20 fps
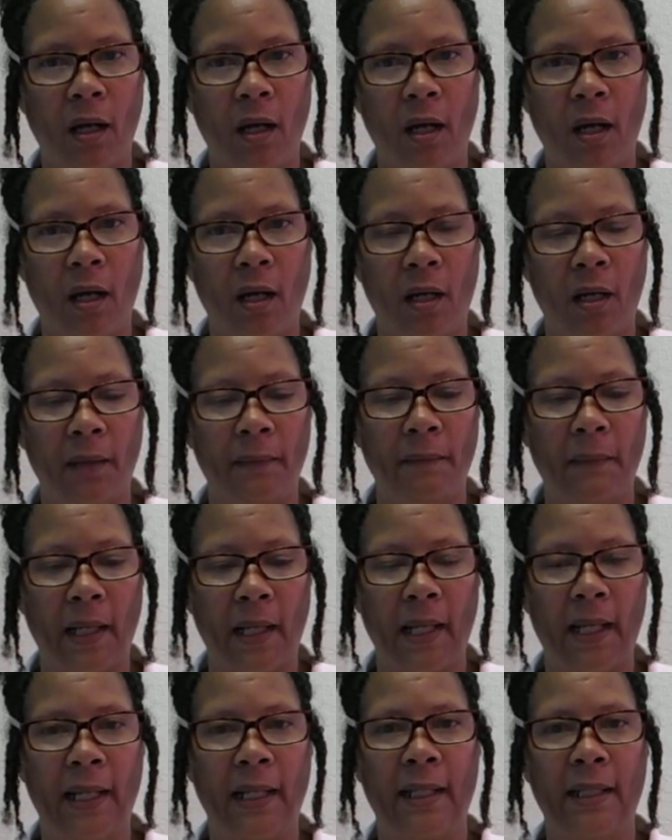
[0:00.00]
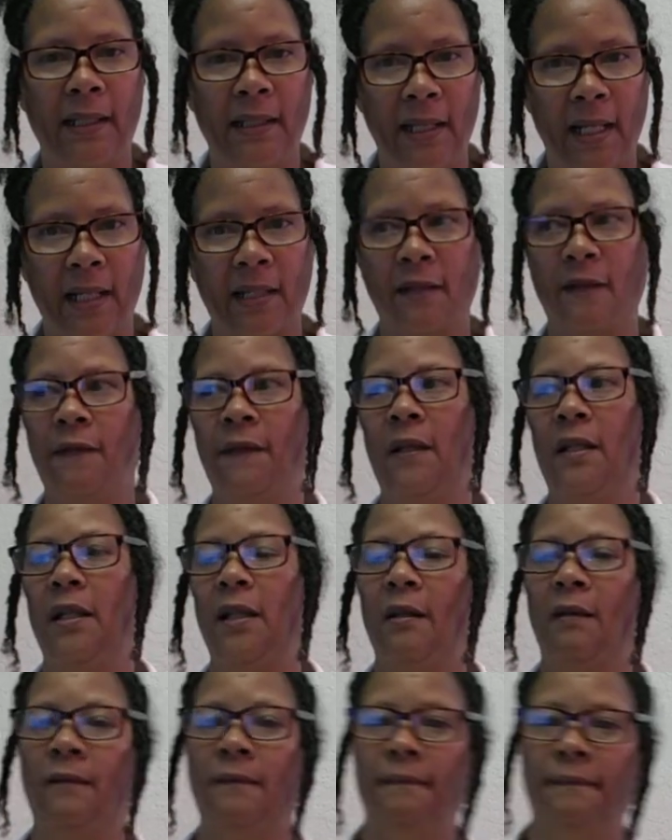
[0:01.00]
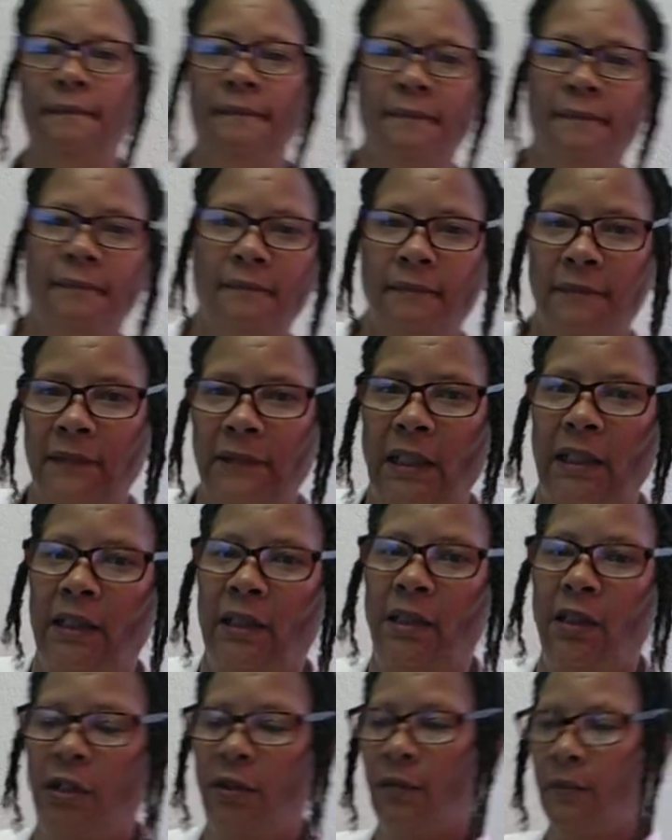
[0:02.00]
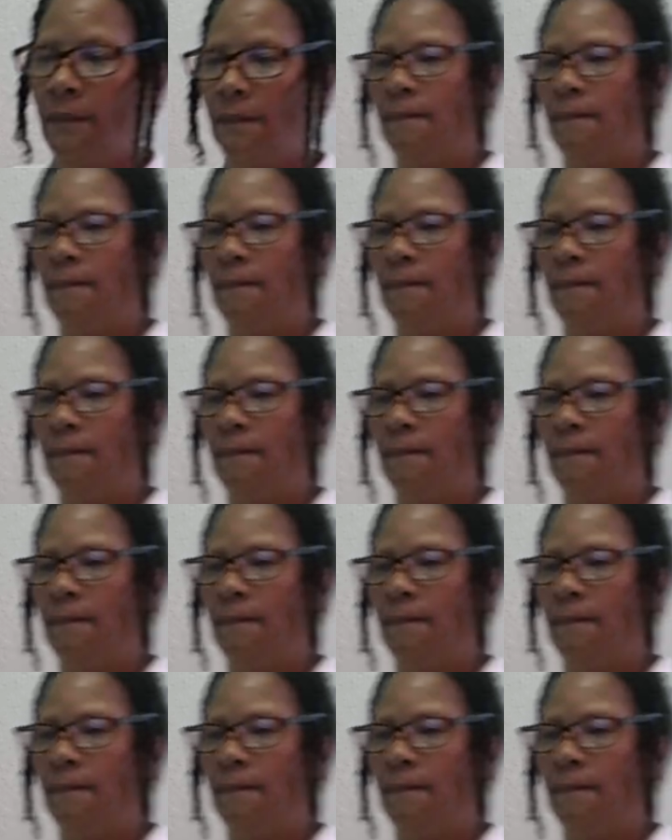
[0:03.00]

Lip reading: on my next video. Thank you.